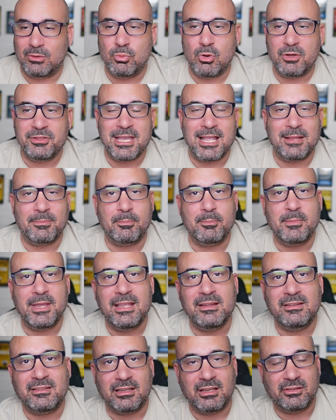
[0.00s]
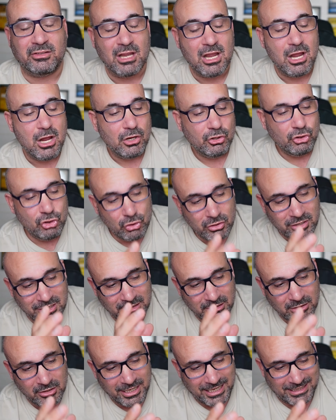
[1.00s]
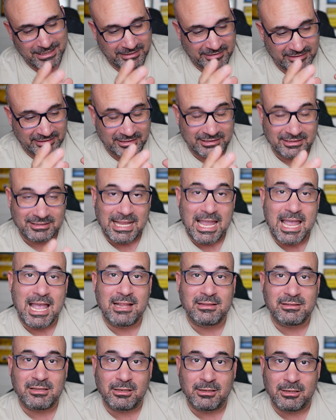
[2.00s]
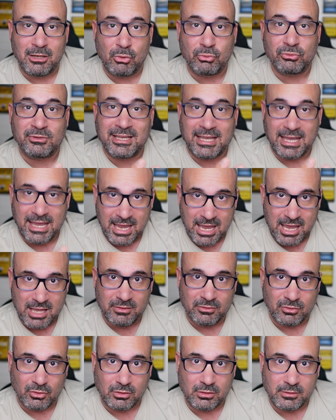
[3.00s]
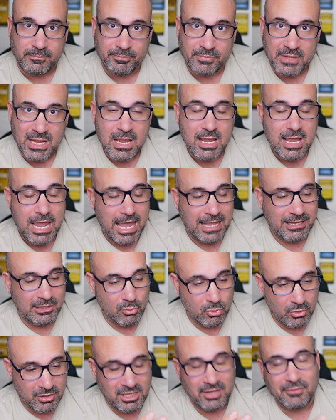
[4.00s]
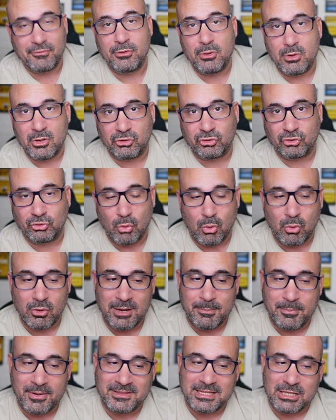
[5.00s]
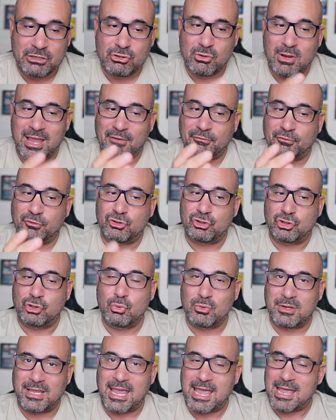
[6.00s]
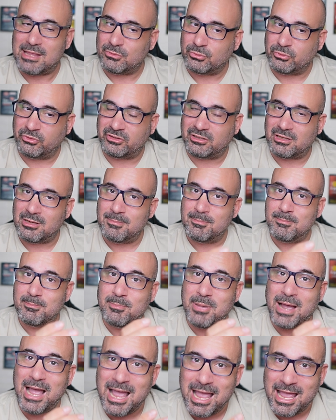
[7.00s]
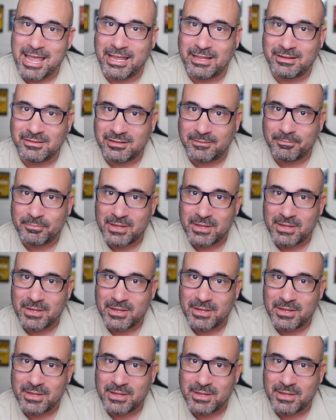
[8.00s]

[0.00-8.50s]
what that means is you can look at a standalone candle and it will give you a story, but then you have 2 candles combined